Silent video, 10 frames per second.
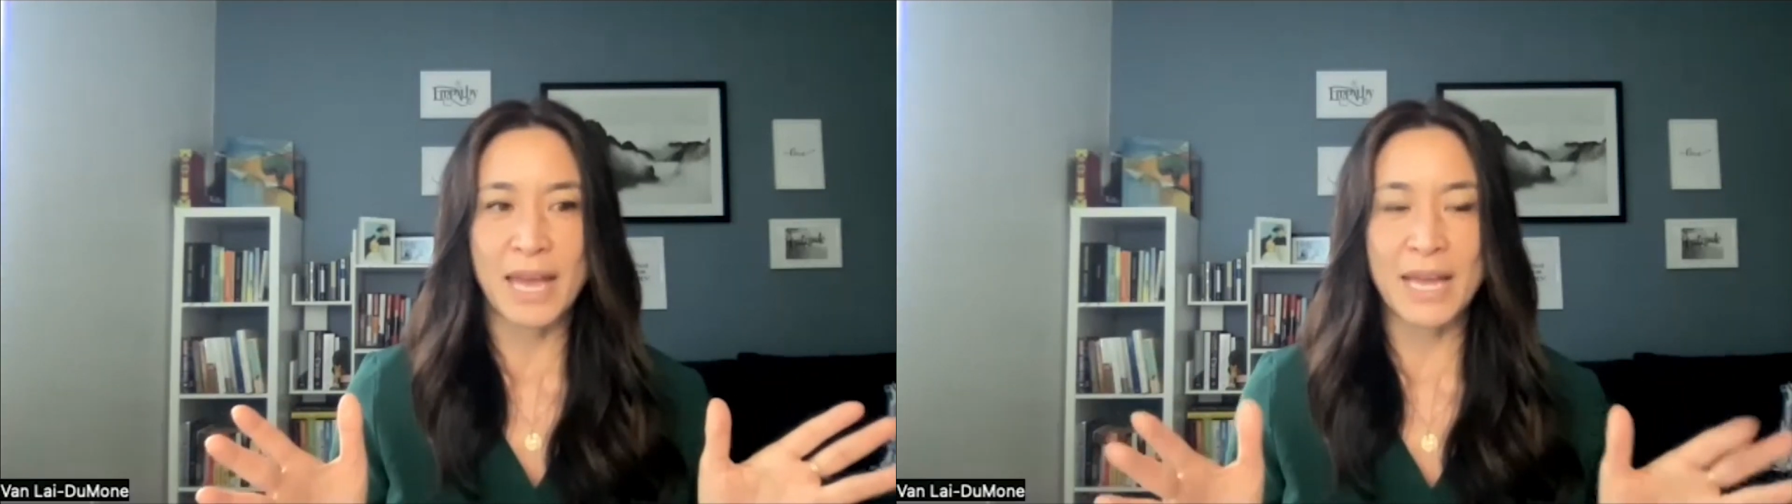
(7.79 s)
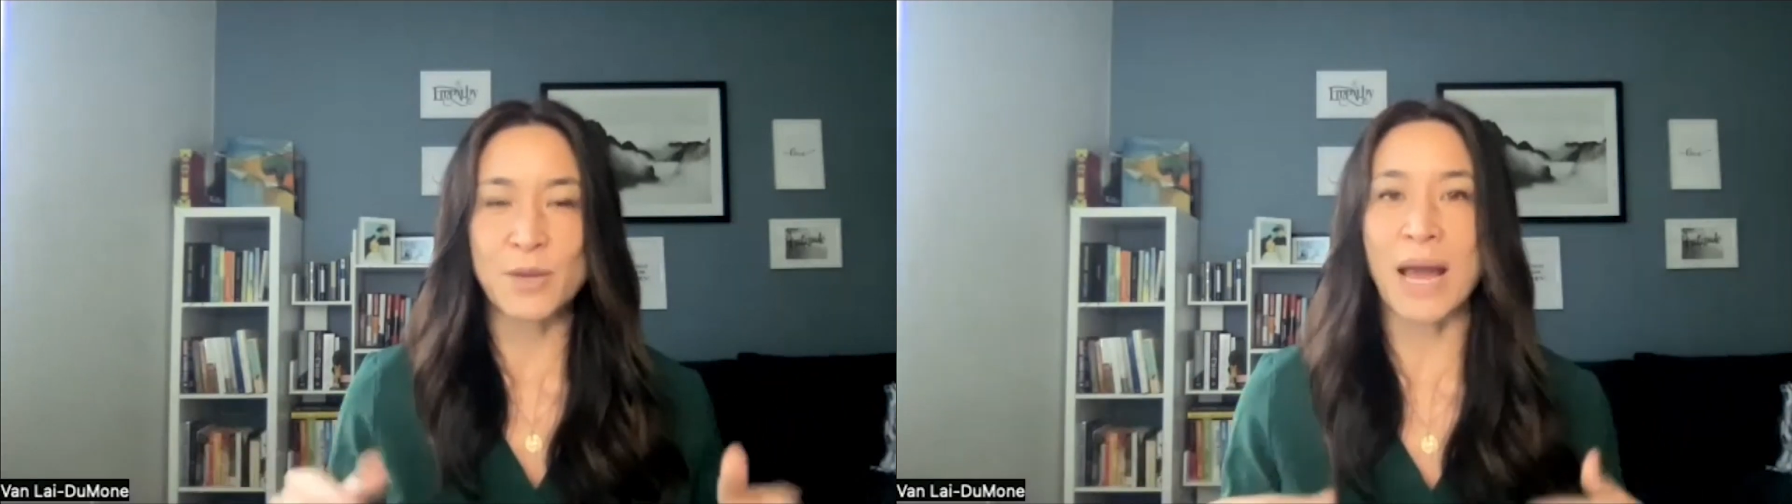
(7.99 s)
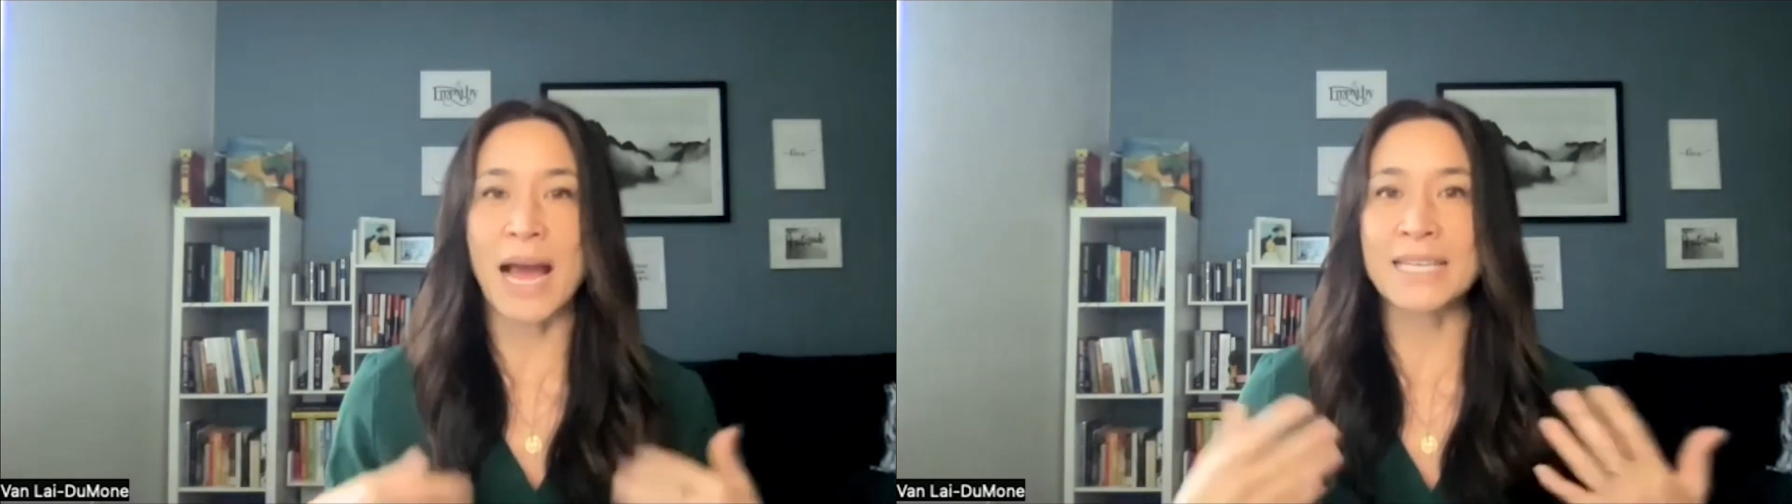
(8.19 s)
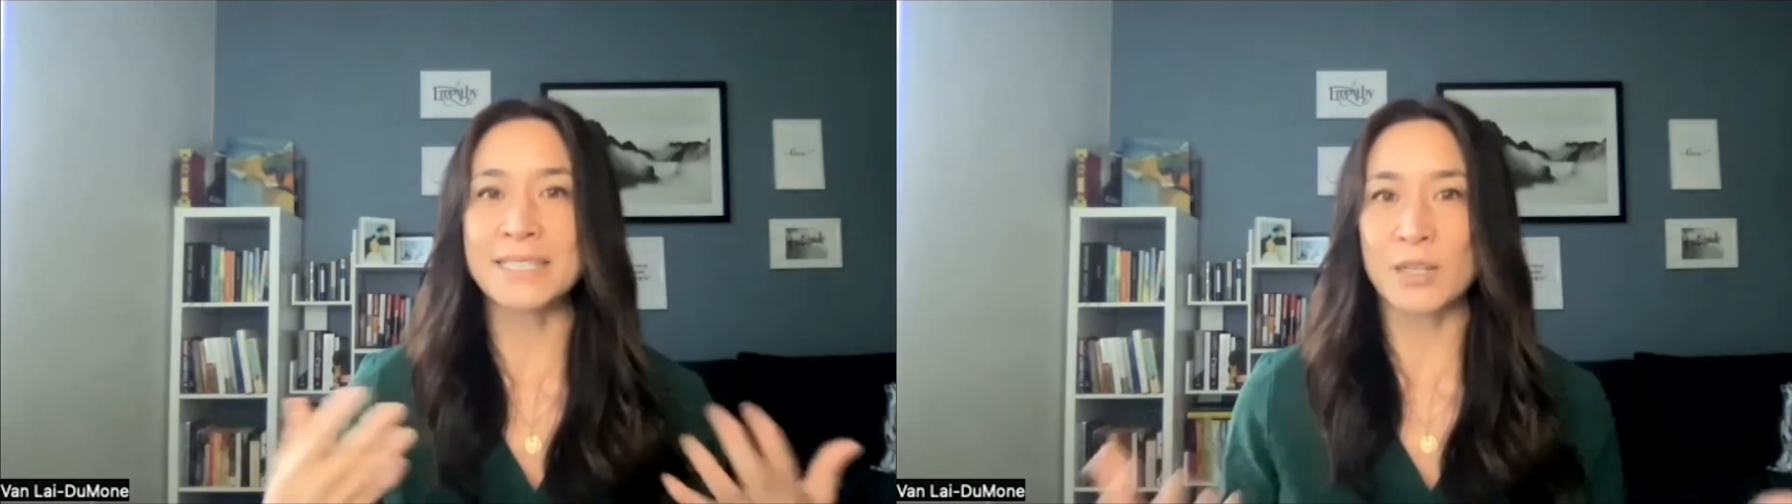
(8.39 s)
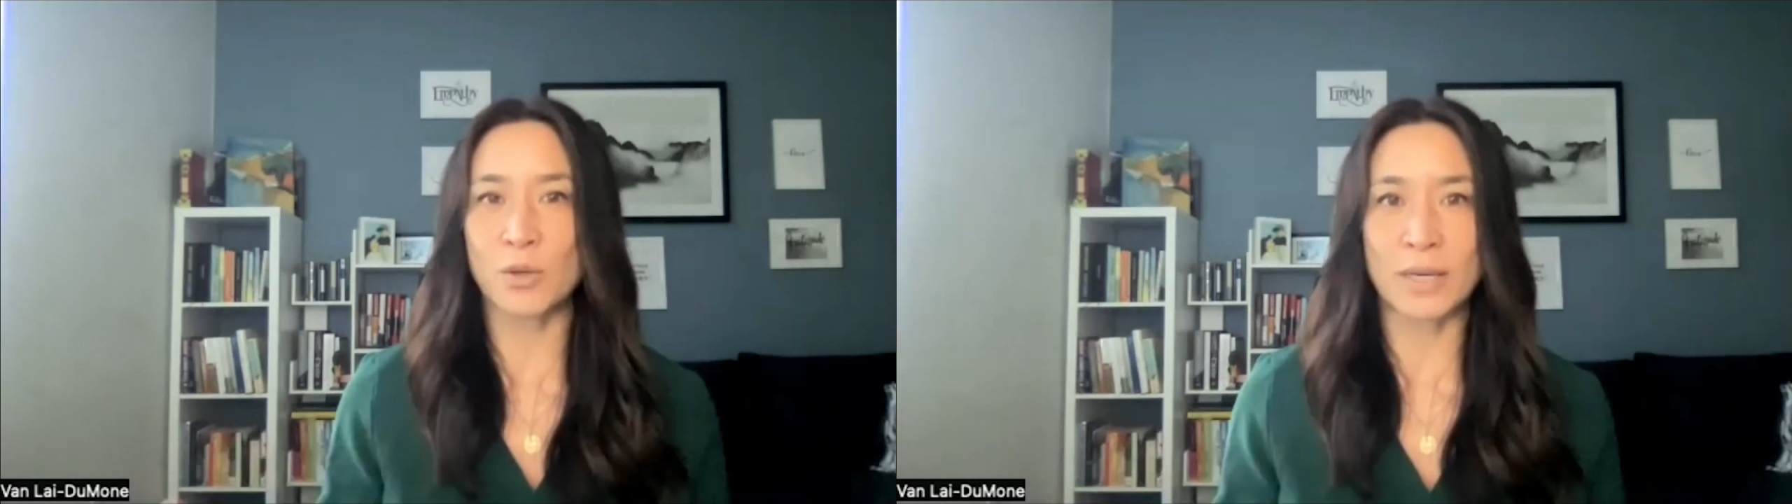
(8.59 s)
and you
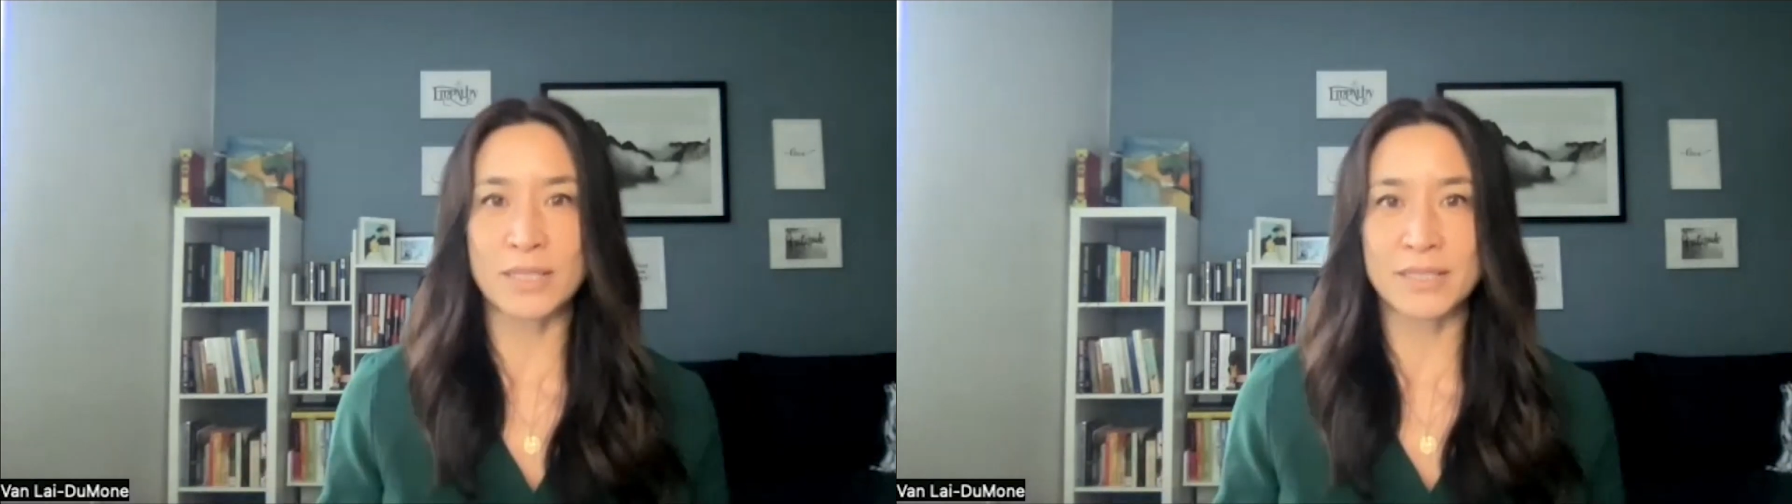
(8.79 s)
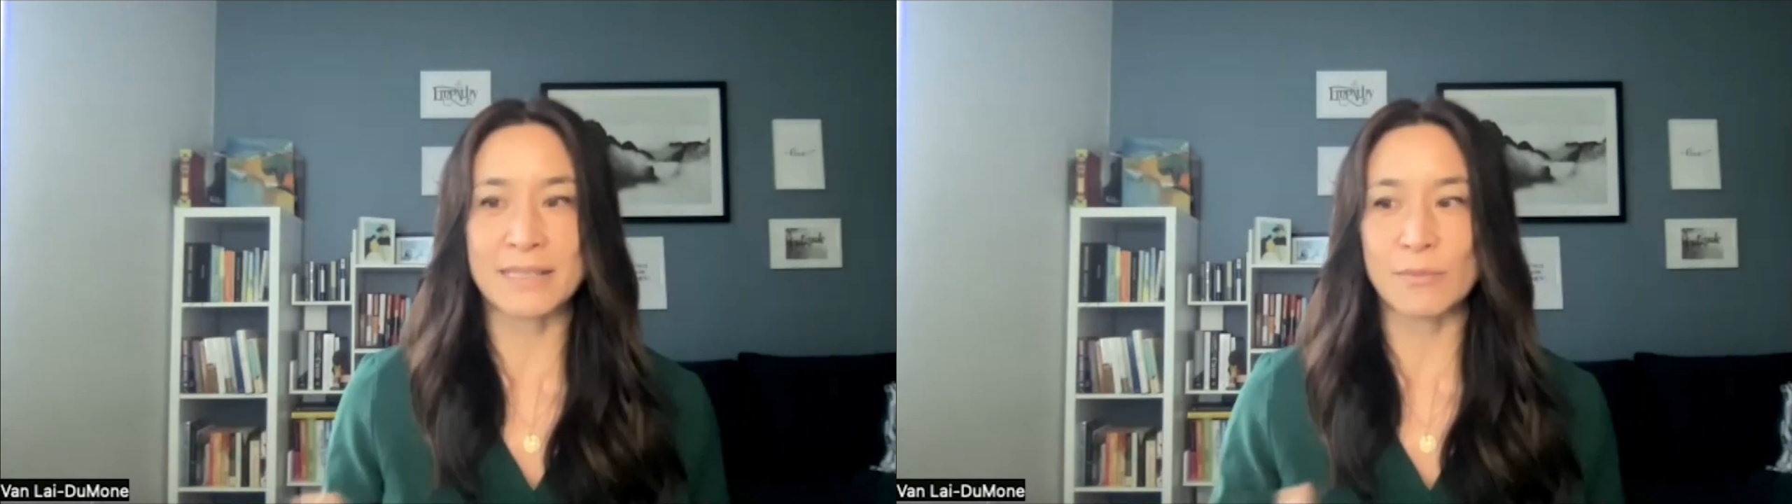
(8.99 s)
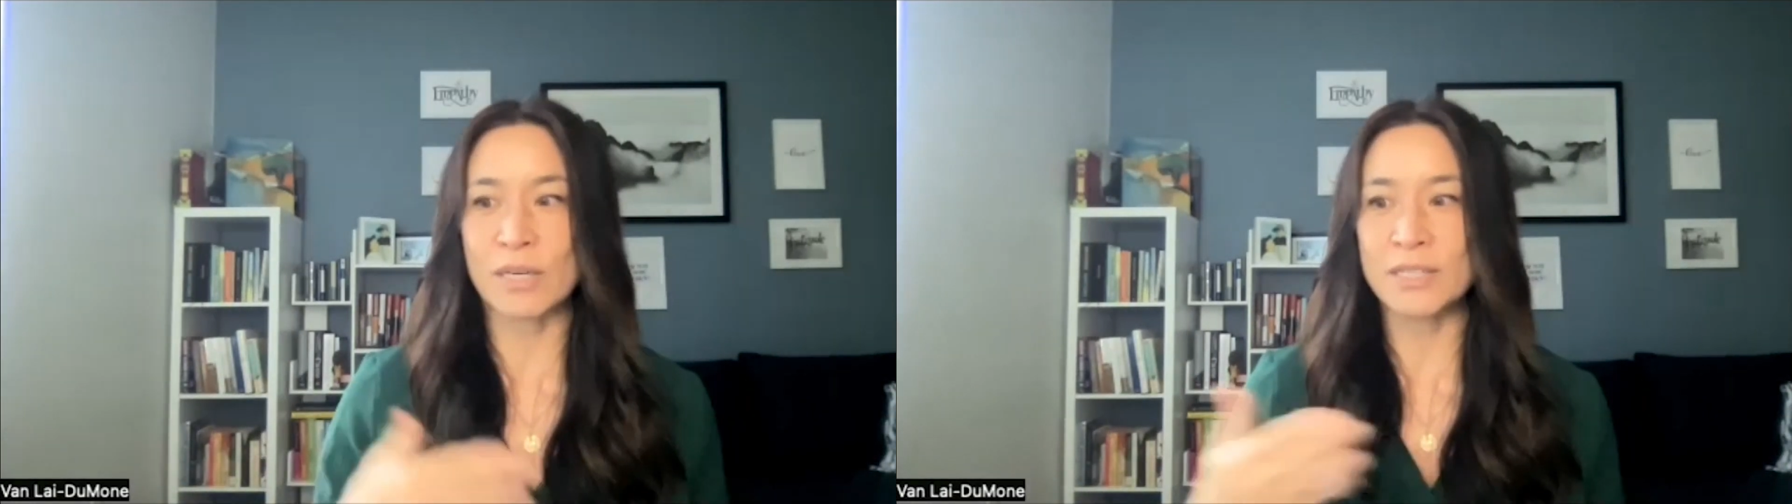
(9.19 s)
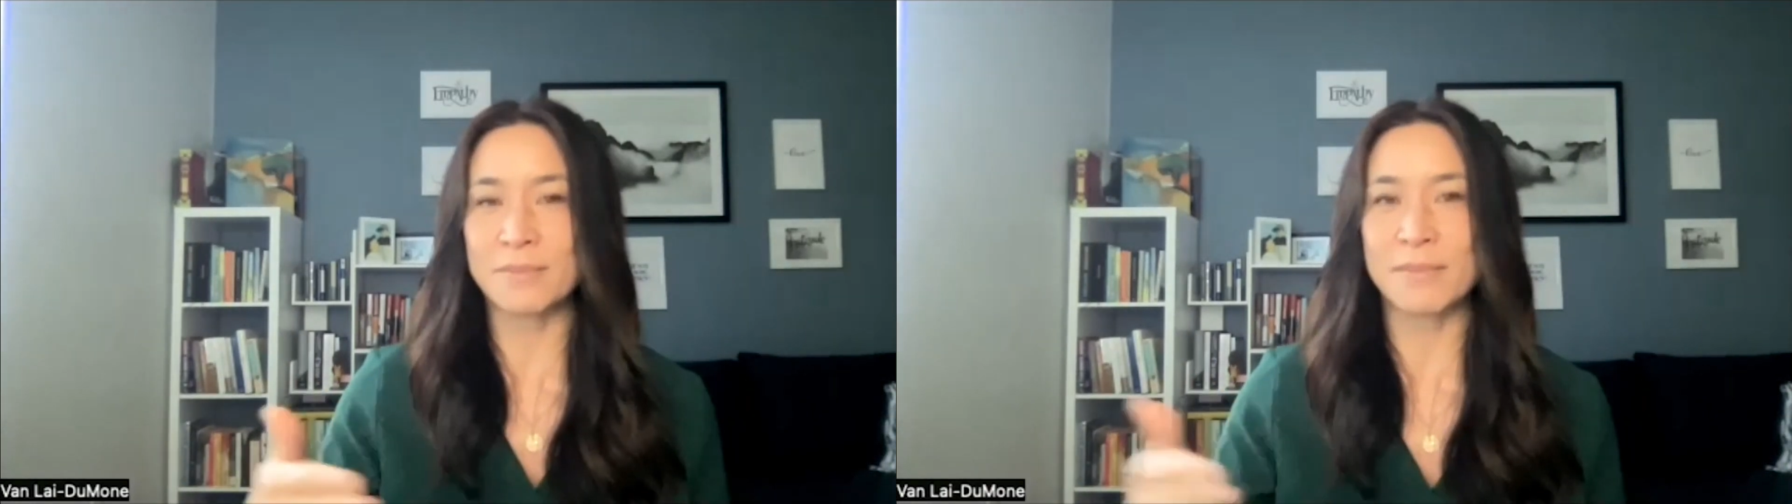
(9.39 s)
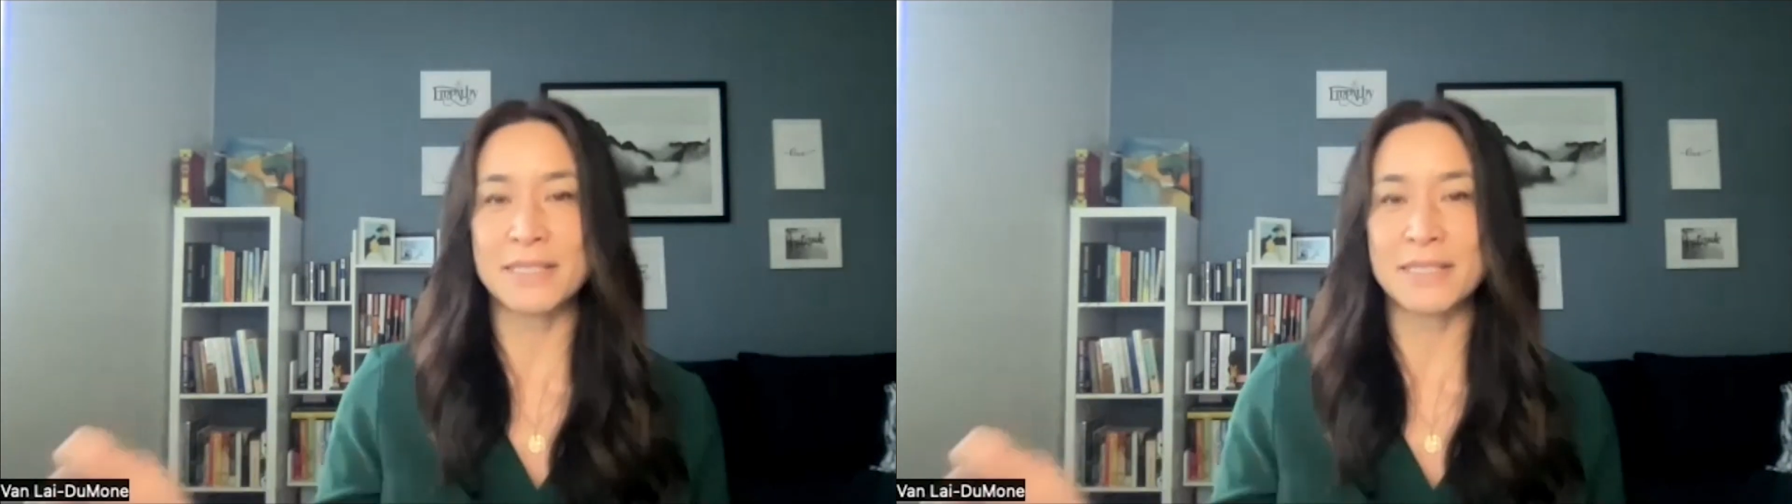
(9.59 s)
ask a question. What are some